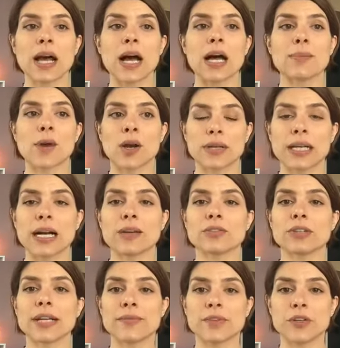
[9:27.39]
our
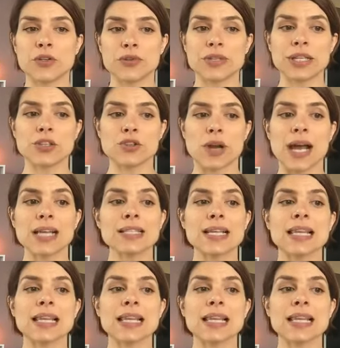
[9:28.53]
recovery and reducing stress,